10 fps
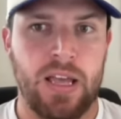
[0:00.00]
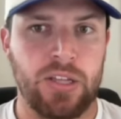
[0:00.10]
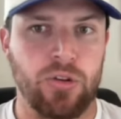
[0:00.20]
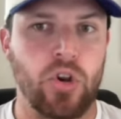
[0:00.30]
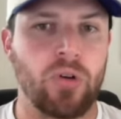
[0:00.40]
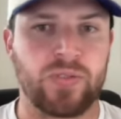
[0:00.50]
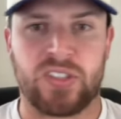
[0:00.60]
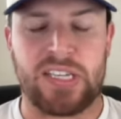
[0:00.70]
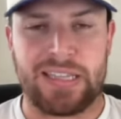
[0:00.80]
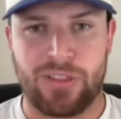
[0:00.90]
you don't
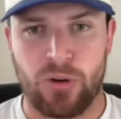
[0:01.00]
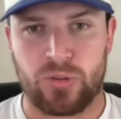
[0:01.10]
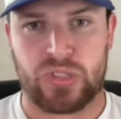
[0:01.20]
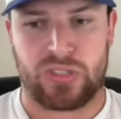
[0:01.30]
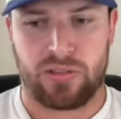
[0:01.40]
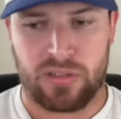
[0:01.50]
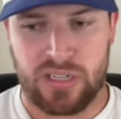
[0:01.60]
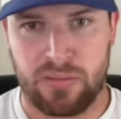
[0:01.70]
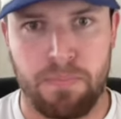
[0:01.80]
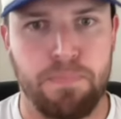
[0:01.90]
see those
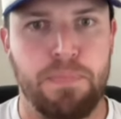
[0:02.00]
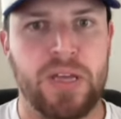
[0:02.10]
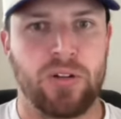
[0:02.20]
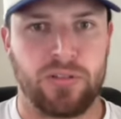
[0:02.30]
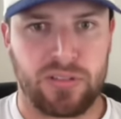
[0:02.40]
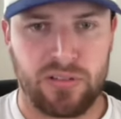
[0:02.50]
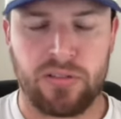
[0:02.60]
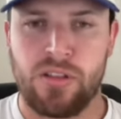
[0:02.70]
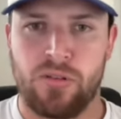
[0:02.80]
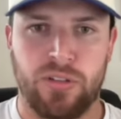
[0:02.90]
built,
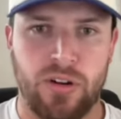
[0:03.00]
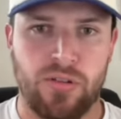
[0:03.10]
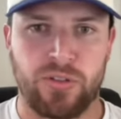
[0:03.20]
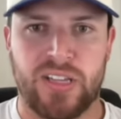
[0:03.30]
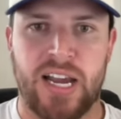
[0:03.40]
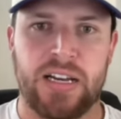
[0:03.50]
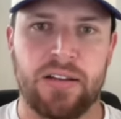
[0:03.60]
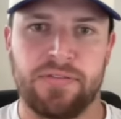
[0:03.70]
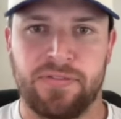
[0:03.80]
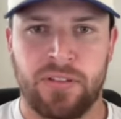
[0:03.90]
you know, those kind
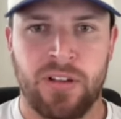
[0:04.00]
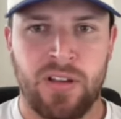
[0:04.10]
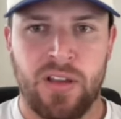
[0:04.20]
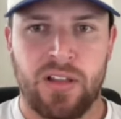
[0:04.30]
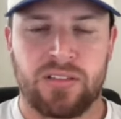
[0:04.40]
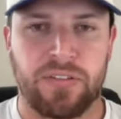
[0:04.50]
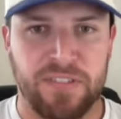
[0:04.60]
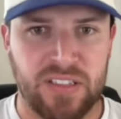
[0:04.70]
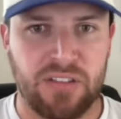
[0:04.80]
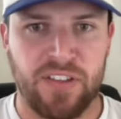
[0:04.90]
of
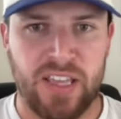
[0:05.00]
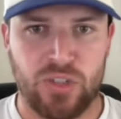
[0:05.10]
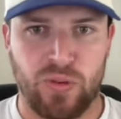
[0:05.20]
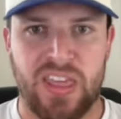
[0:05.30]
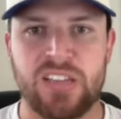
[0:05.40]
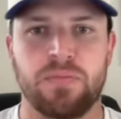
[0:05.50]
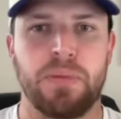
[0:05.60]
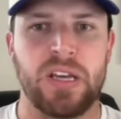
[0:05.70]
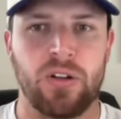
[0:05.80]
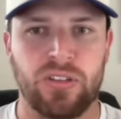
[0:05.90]
defensive ends with his
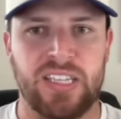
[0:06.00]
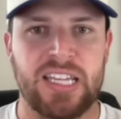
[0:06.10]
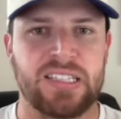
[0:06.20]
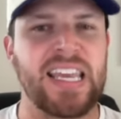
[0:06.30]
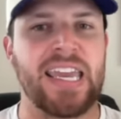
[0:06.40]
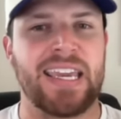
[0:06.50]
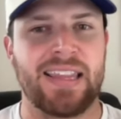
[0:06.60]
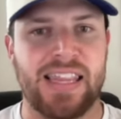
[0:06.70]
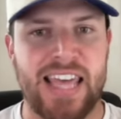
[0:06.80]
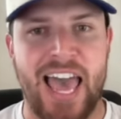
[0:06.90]
build get
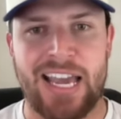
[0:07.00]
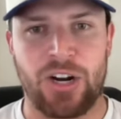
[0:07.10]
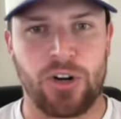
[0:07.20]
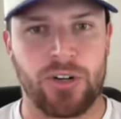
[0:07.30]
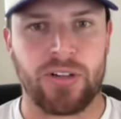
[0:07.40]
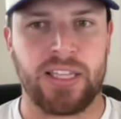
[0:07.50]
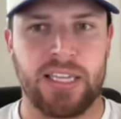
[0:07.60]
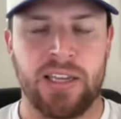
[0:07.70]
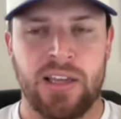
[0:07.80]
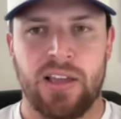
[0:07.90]
taken that
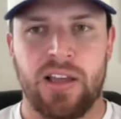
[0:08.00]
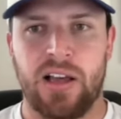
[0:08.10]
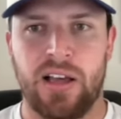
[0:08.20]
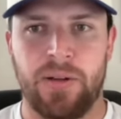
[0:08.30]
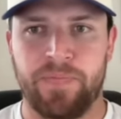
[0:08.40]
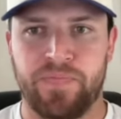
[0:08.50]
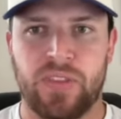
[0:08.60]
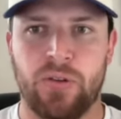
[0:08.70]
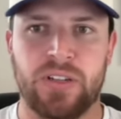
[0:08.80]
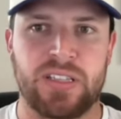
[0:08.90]
early. Uh,
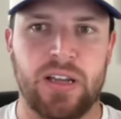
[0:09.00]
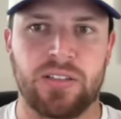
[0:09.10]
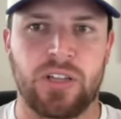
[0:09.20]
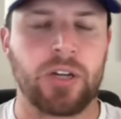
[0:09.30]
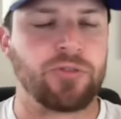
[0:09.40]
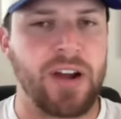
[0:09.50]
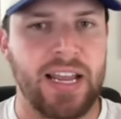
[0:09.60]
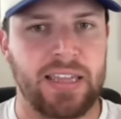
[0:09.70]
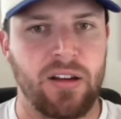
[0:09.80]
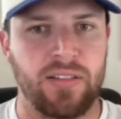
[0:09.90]
what is it? Haason
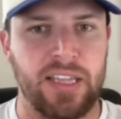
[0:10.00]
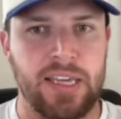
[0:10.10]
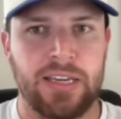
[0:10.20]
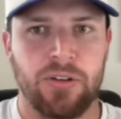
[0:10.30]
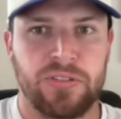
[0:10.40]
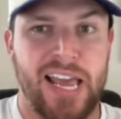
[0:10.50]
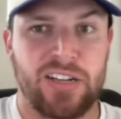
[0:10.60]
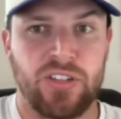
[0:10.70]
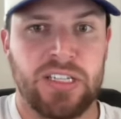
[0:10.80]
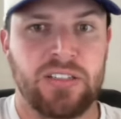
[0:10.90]
Reddick on the Eagles
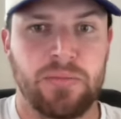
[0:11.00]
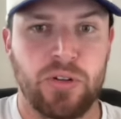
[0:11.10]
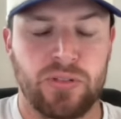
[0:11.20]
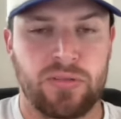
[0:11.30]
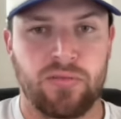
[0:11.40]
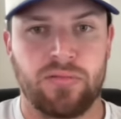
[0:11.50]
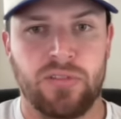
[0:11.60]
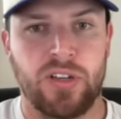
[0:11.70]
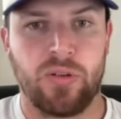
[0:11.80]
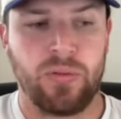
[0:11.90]
actually is the most
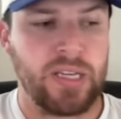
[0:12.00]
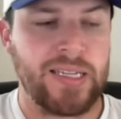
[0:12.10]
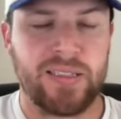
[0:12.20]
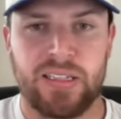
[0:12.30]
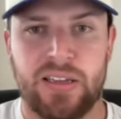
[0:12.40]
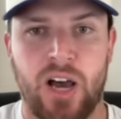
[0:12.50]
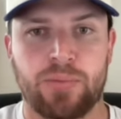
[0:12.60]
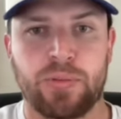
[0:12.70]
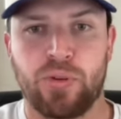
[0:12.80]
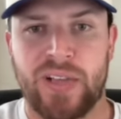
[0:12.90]
you know, easily
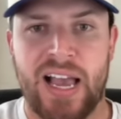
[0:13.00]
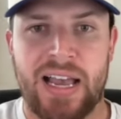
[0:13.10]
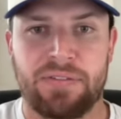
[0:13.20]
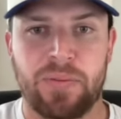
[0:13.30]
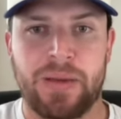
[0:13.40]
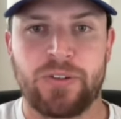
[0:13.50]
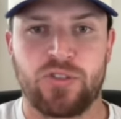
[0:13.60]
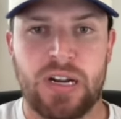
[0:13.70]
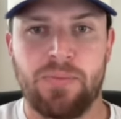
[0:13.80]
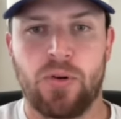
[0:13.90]
comparable guy for me with
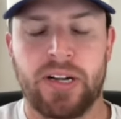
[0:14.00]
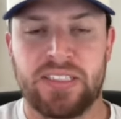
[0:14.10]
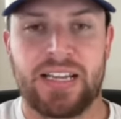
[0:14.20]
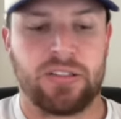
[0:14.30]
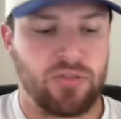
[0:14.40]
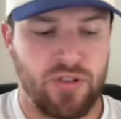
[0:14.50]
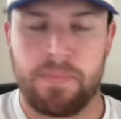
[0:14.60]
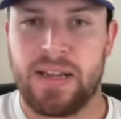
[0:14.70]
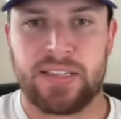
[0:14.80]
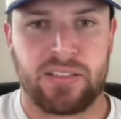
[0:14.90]
Trey Moore. He's had a
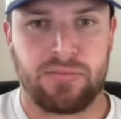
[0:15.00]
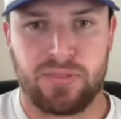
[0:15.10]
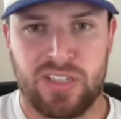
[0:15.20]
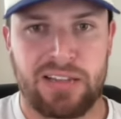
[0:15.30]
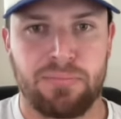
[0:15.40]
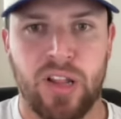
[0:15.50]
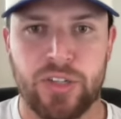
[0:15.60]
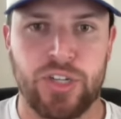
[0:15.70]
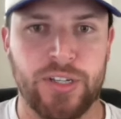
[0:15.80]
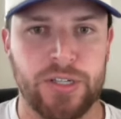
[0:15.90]
tremendous 10
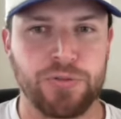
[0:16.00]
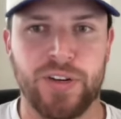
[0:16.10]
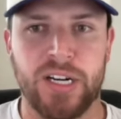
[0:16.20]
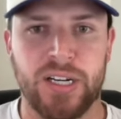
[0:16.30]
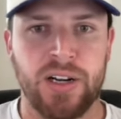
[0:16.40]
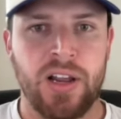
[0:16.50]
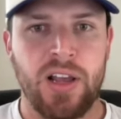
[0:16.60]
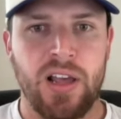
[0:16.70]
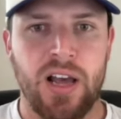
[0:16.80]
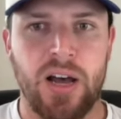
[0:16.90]
plus year career,
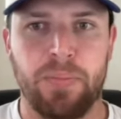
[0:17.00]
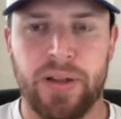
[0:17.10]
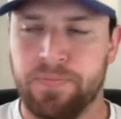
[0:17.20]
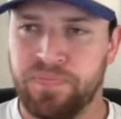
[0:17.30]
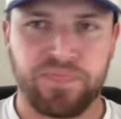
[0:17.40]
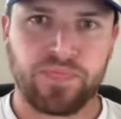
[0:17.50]
uh, but